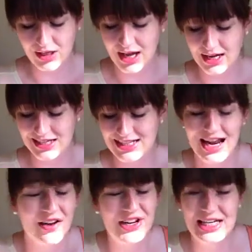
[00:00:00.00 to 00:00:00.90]
And I didn't
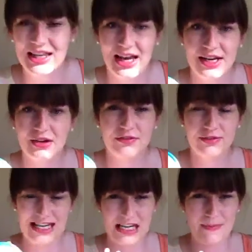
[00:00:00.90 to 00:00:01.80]
have any like
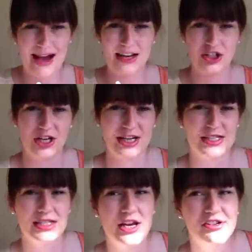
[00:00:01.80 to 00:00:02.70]
flaky
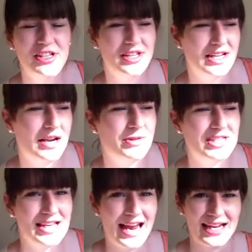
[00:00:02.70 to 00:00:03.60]
patches. The only thing I would
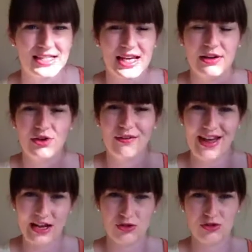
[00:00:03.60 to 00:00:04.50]
say is that if you have
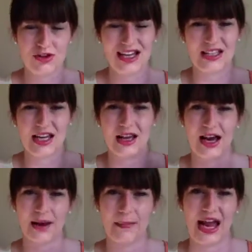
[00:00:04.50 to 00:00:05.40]
extra dry skin
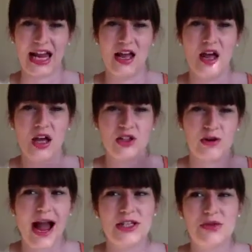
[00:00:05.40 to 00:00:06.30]
like me,
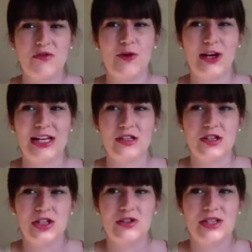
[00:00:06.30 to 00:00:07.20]
try to avoid
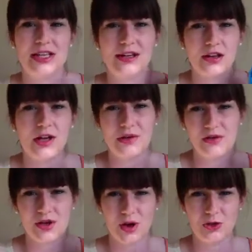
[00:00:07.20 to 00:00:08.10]
using it
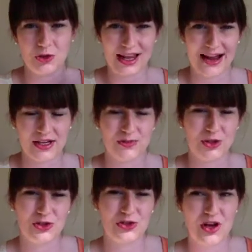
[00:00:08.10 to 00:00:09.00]
loads on your legs,
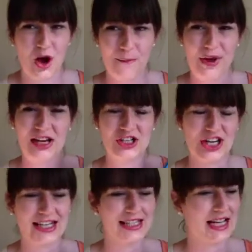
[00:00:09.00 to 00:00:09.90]
because on my
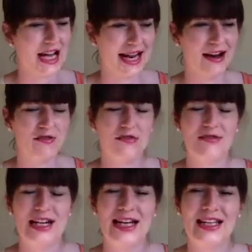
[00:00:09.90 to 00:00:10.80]
shins I get
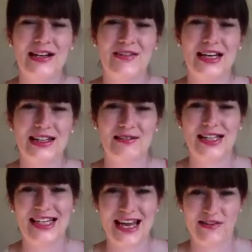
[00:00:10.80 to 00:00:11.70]

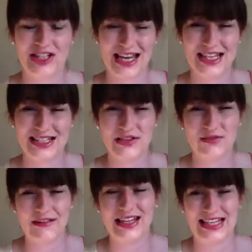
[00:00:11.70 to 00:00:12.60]
really irritated
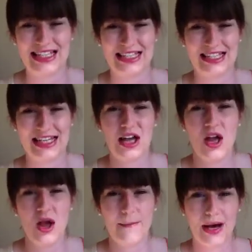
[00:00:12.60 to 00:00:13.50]
very easily
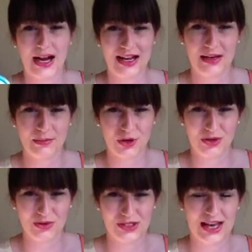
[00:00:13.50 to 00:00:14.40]
by
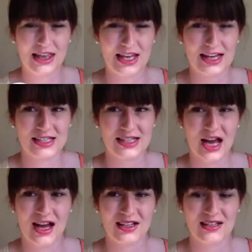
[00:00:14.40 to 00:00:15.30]
products like this,
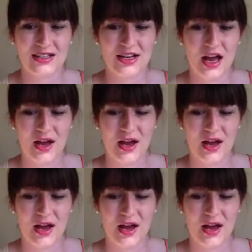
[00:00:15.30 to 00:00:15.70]
and